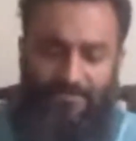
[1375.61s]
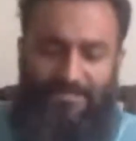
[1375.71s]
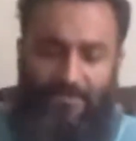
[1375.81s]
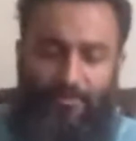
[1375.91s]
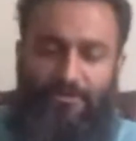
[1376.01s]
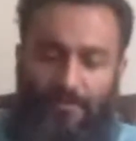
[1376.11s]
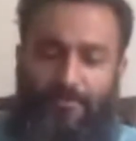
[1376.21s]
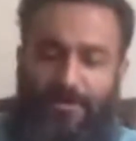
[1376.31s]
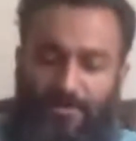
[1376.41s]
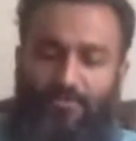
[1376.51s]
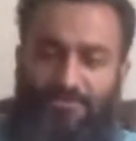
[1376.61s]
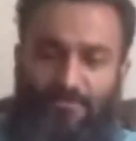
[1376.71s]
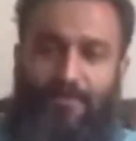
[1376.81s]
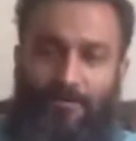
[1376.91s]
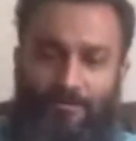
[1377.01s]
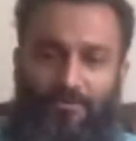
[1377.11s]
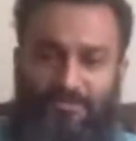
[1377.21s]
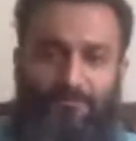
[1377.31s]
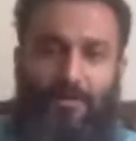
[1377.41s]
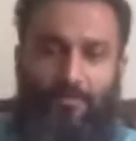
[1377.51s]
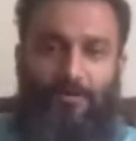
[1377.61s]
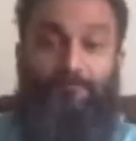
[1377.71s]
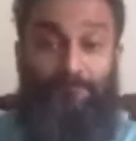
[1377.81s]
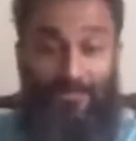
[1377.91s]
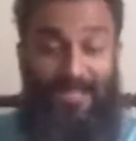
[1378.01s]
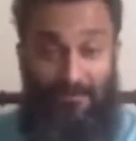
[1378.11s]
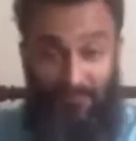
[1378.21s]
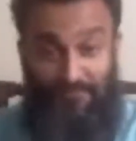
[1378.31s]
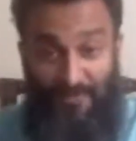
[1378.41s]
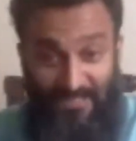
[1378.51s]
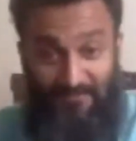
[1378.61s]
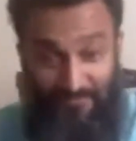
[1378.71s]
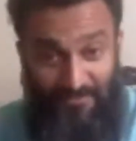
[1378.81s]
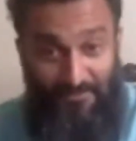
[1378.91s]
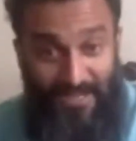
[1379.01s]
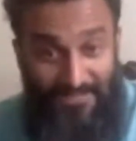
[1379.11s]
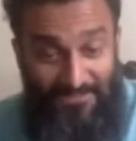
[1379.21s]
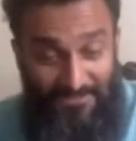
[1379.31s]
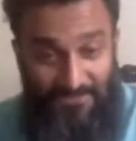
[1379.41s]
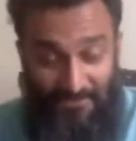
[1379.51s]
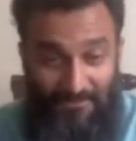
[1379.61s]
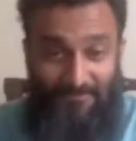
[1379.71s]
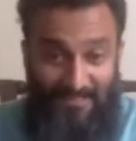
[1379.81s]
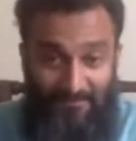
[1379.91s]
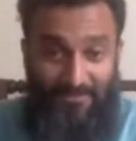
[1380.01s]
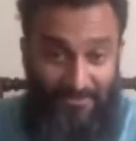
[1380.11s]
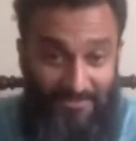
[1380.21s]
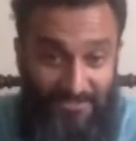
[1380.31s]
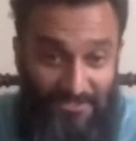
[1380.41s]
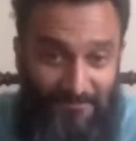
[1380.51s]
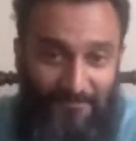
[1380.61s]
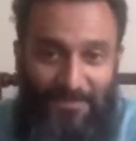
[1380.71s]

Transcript: So that political party rose in power, and was fighting for the rights of the immigrants.